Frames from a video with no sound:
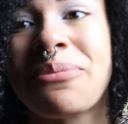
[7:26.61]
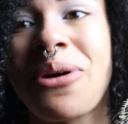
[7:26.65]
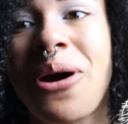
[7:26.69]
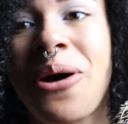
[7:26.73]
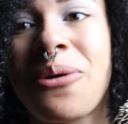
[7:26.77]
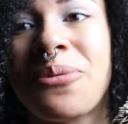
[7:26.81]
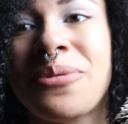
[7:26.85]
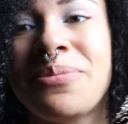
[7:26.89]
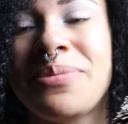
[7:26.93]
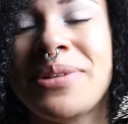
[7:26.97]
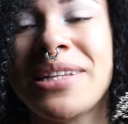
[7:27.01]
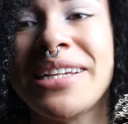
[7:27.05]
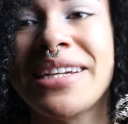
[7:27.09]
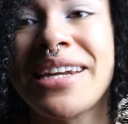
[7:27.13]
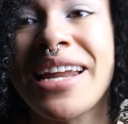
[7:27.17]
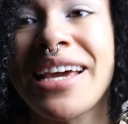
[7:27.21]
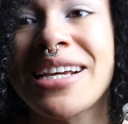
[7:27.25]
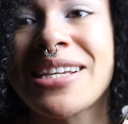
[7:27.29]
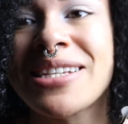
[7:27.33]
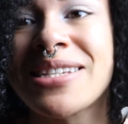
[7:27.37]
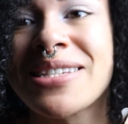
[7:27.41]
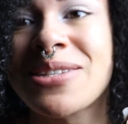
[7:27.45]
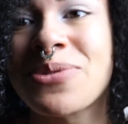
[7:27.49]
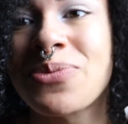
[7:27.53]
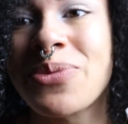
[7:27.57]
probably
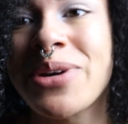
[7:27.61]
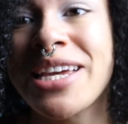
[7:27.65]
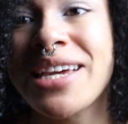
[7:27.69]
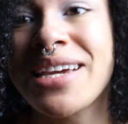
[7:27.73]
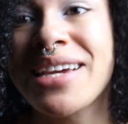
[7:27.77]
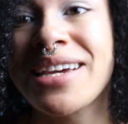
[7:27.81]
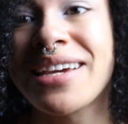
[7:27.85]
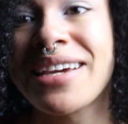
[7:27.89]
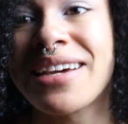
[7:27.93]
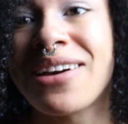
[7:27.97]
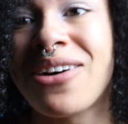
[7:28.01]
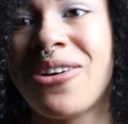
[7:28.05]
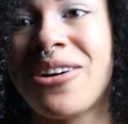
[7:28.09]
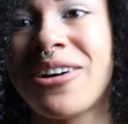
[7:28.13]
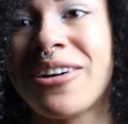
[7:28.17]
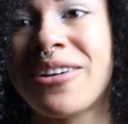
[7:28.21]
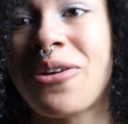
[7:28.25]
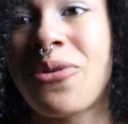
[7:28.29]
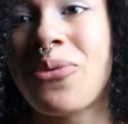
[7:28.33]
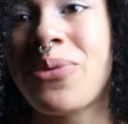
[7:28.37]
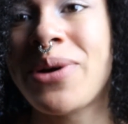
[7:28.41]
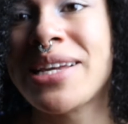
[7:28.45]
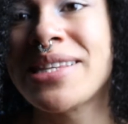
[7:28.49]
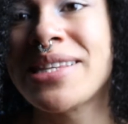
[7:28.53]
next week on